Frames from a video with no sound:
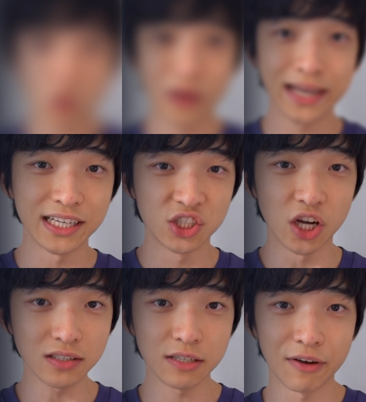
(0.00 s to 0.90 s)
When a
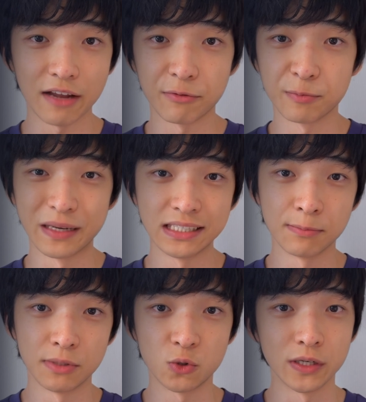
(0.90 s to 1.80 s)
conjunctive adverb is
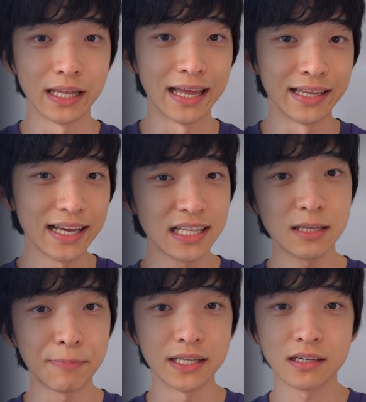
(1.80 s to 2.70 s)
in between an
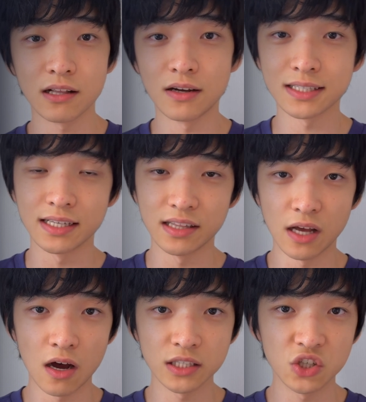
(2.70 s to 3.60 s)
independent clause and a
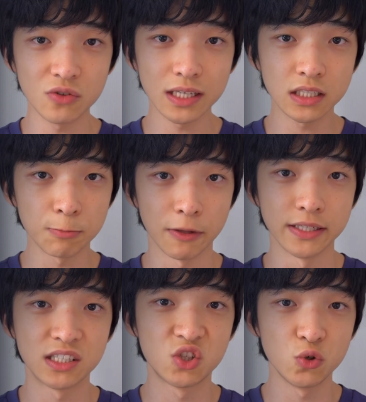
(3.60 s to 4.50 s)
noun, you need to
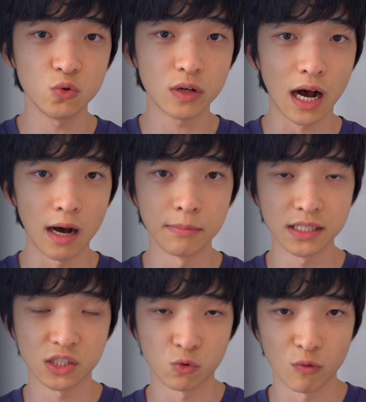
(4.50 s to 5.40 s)
place 2
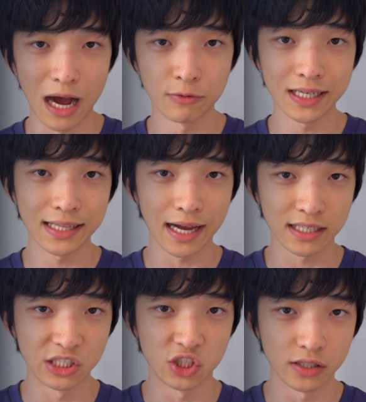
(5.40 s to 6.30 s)
commas surrounding that
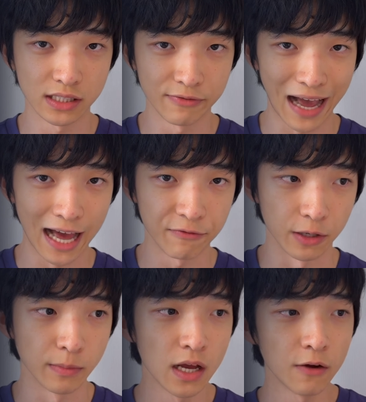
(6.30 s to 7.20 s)
conjunctive
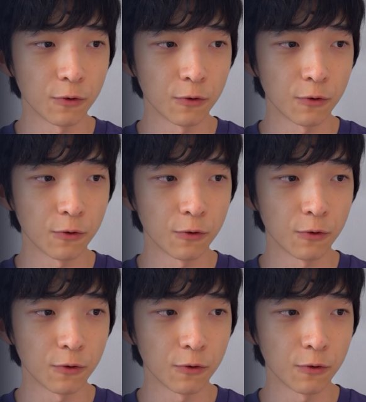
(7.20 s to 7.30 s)
adverb.